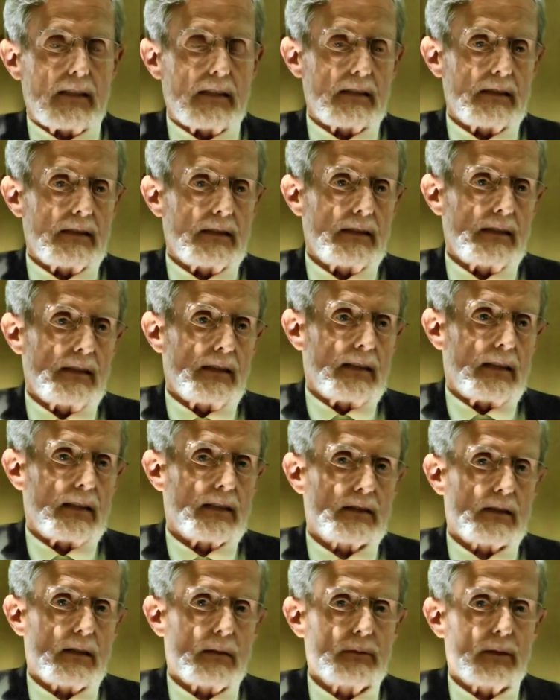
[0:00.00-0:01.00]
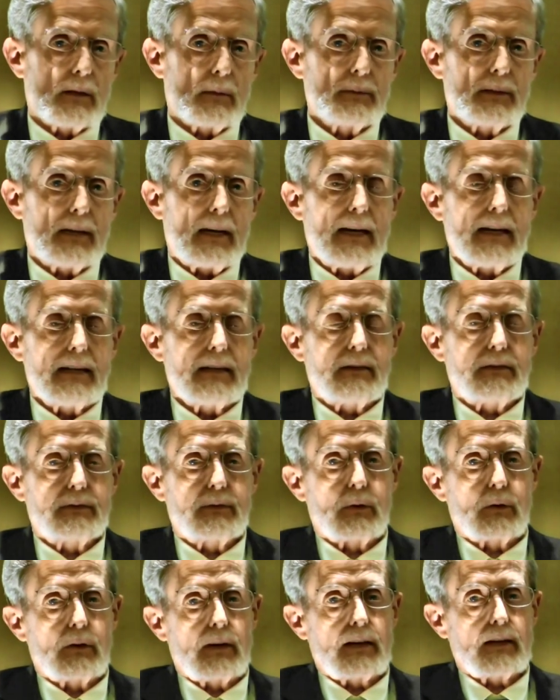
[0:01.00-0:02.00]
and it's coming up to
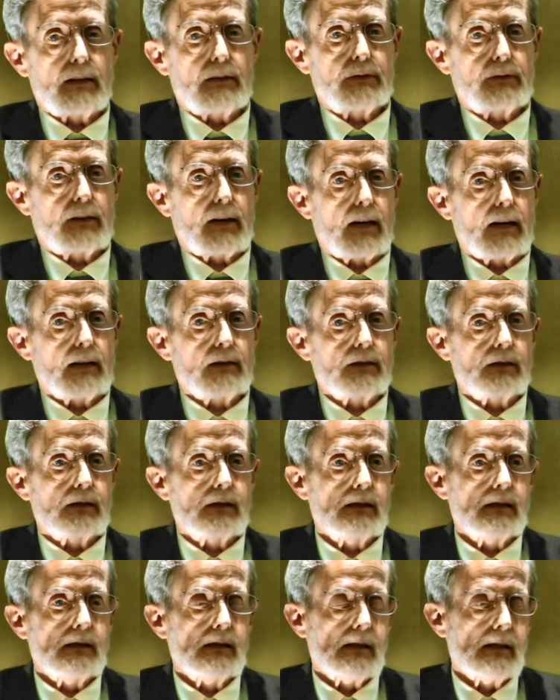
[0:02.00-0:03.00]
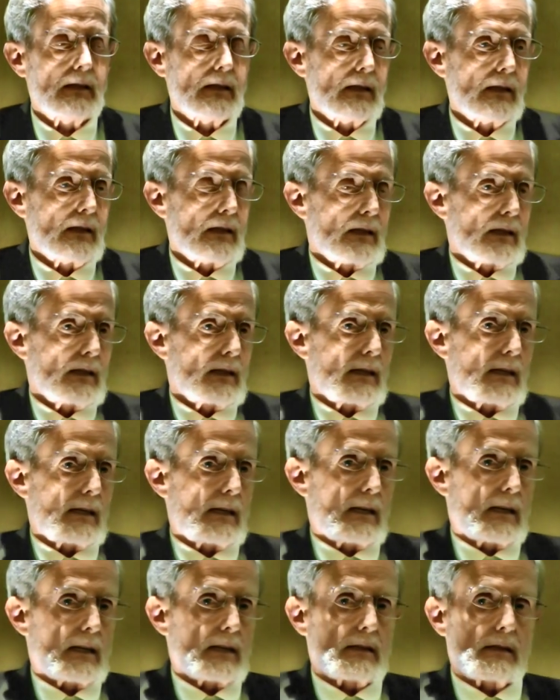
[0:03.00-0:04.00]
84, 85.
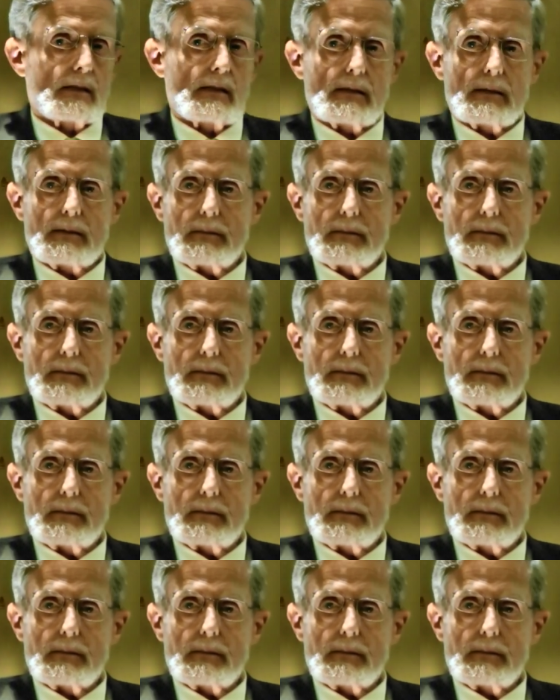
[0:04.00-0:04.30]
And